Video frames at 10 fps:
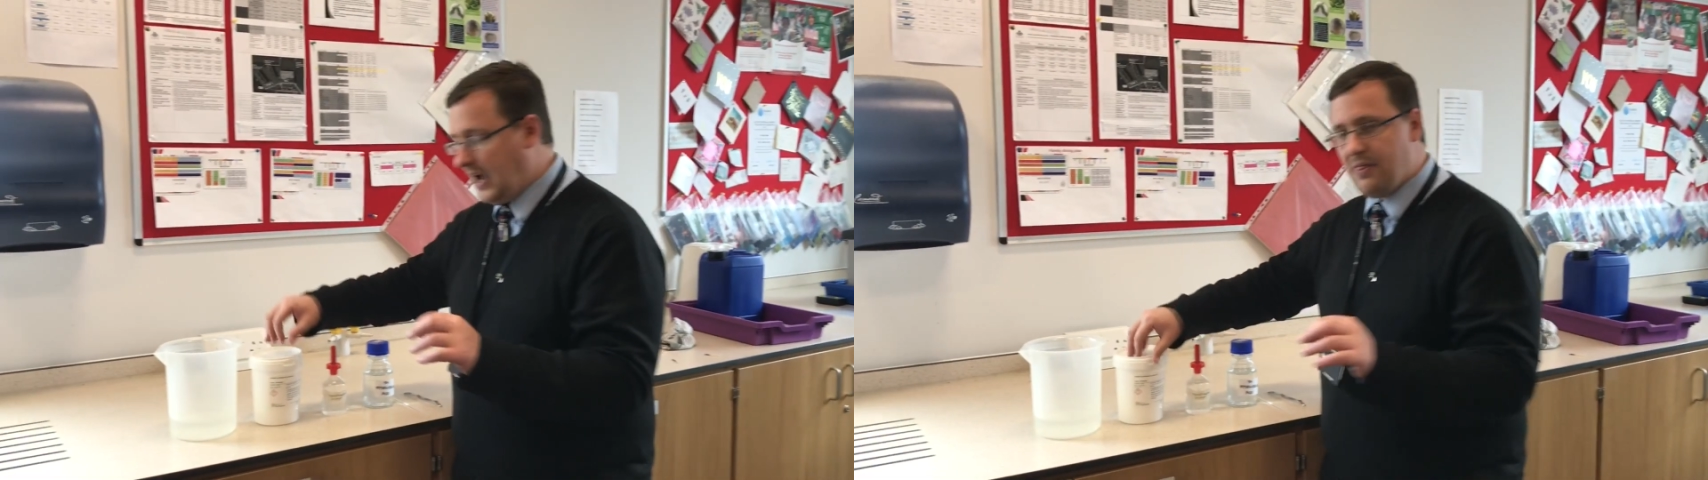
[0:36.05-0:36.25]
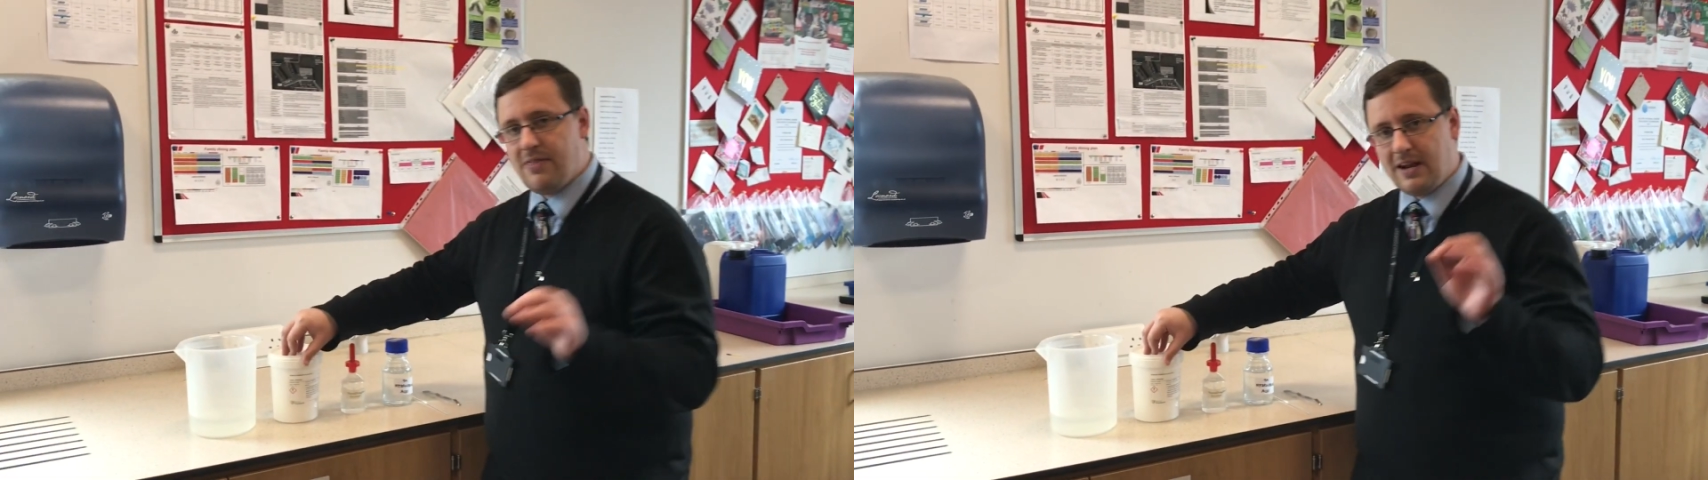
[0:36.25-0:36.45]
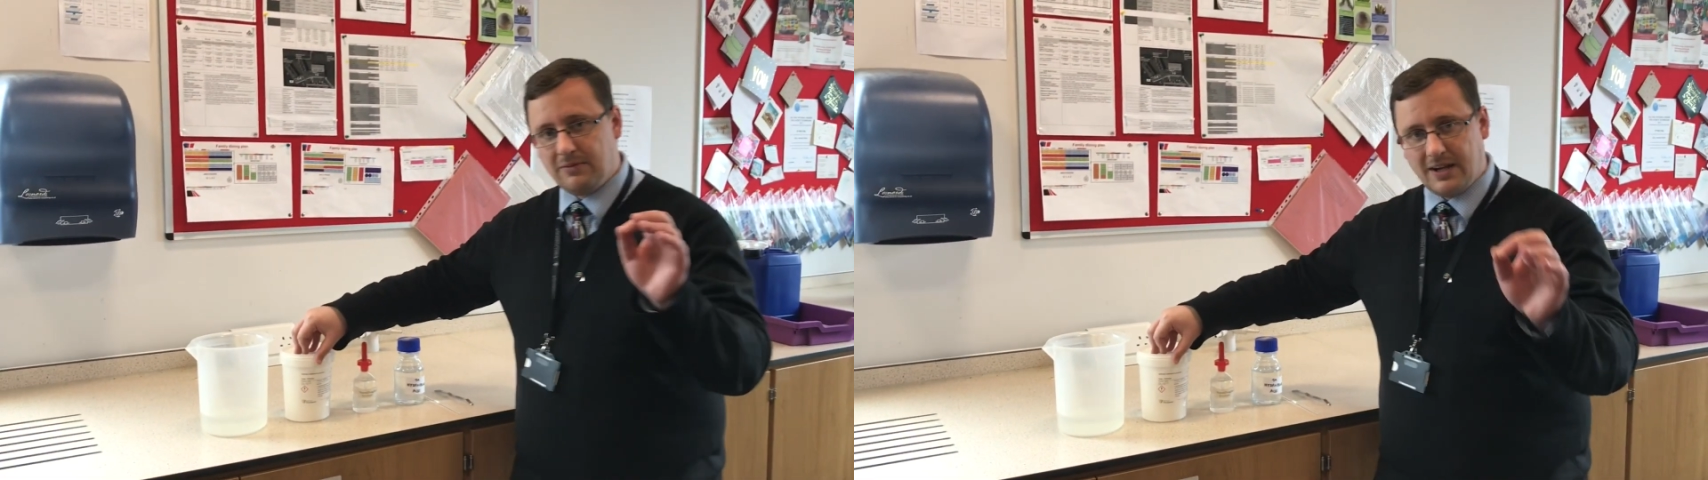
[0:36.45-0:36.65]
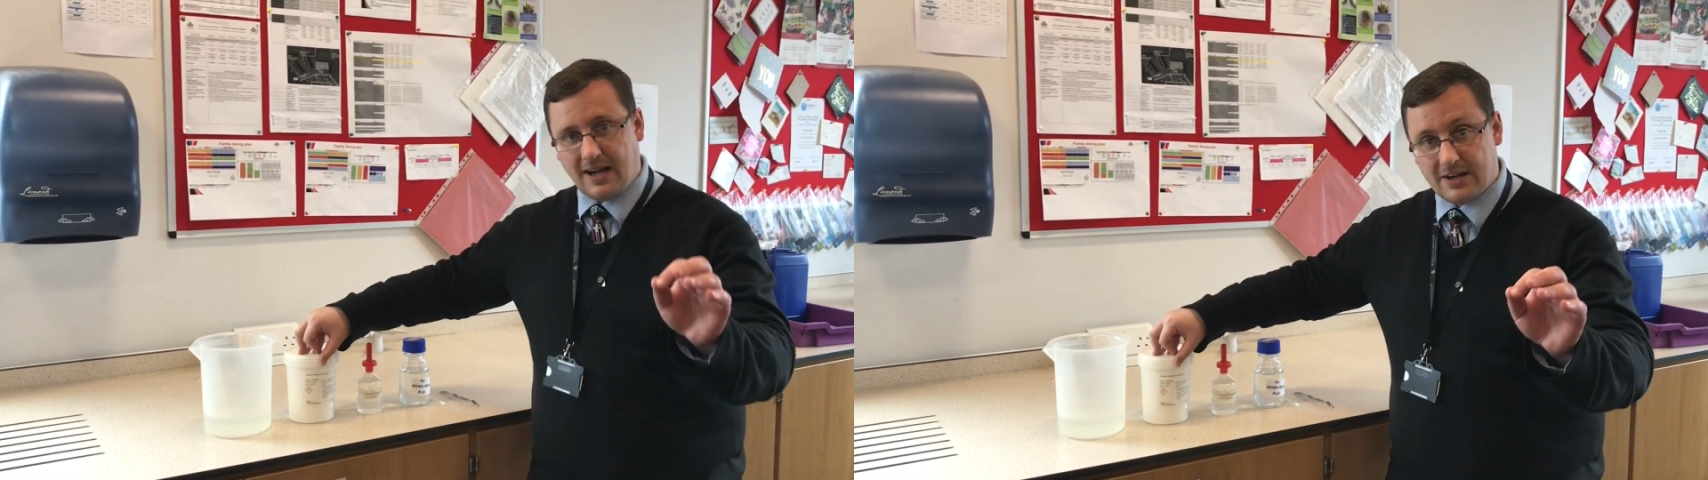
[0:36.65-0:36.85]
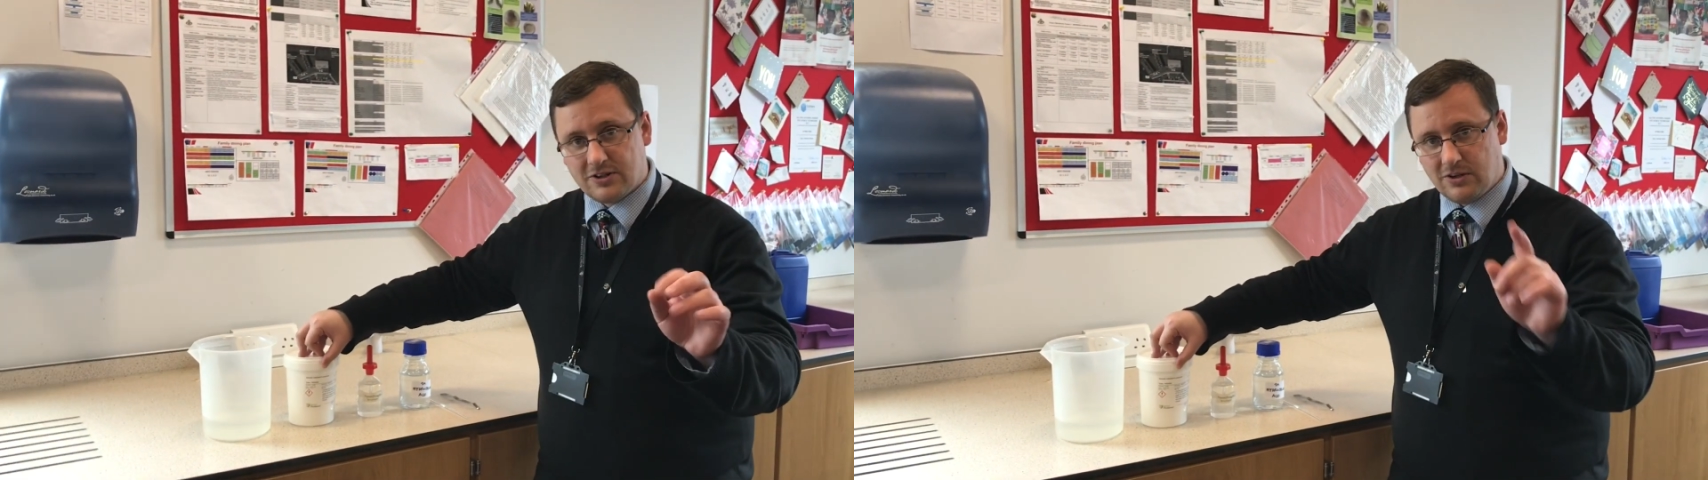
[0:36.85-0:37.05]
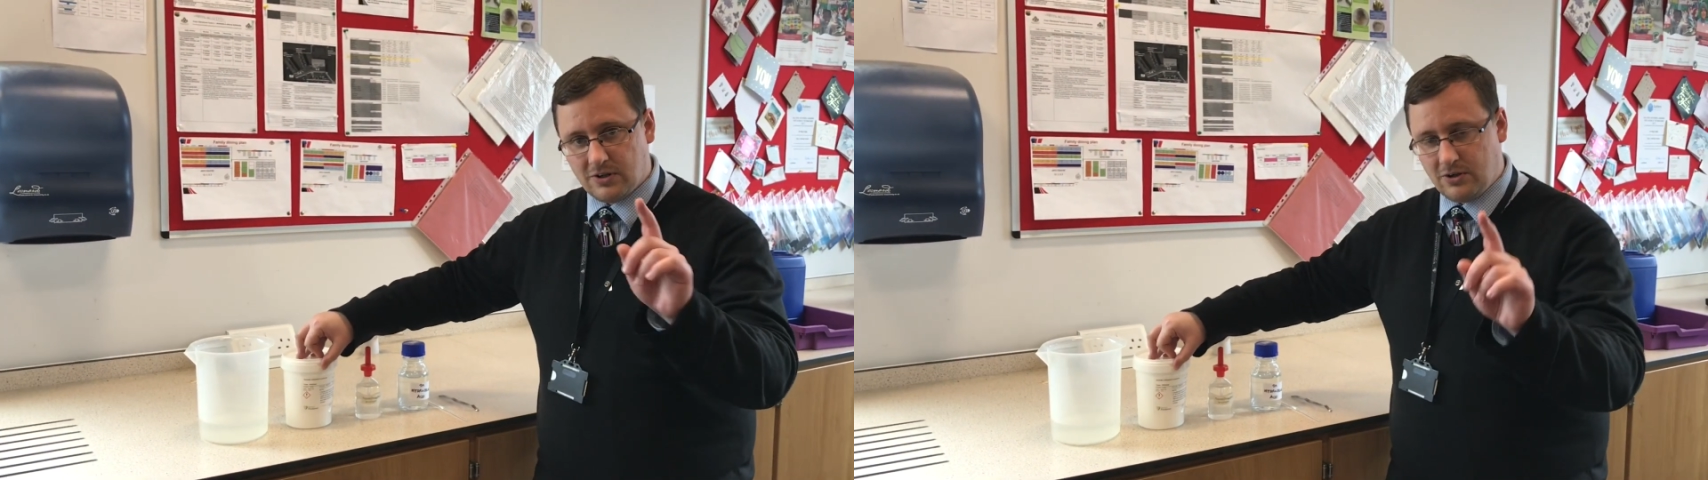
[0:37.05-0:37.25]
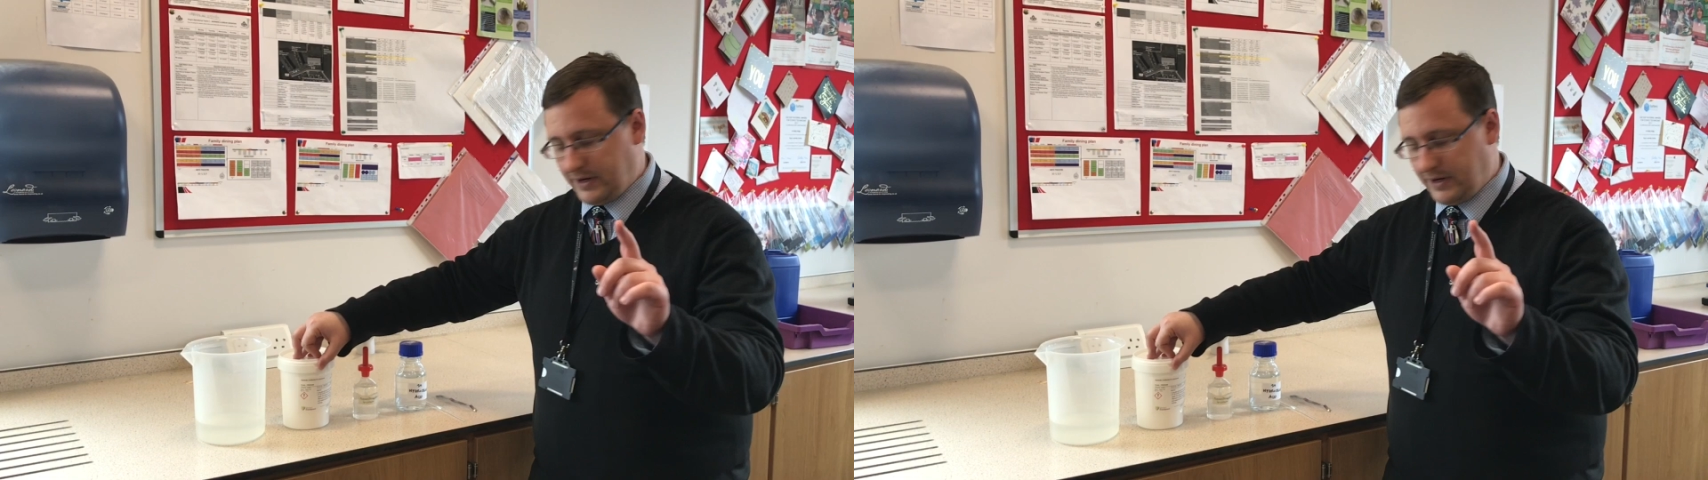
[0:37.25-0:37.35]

and then I'm going to ask you a